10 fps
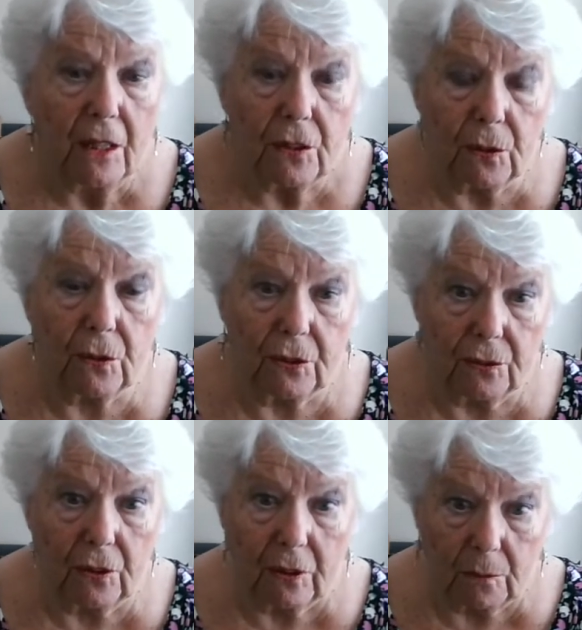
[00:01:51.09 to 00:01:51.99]
You've
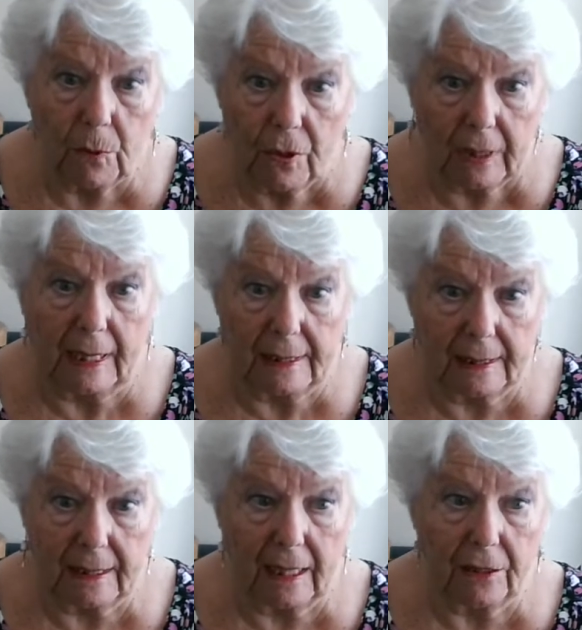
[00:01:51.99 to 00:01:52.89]
got to work at
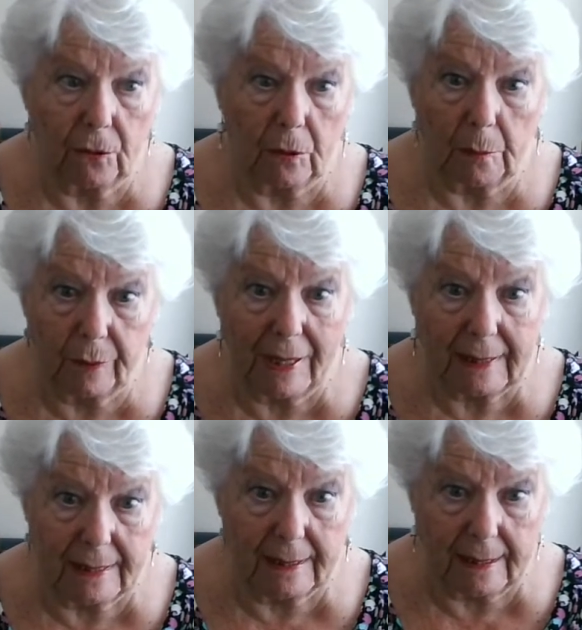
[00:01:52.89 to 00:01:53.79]
it and you've got to
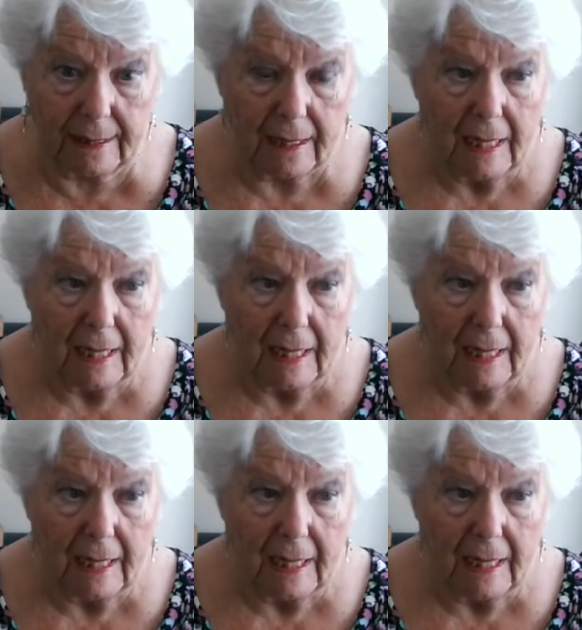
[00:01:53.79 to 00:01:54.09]
practice it.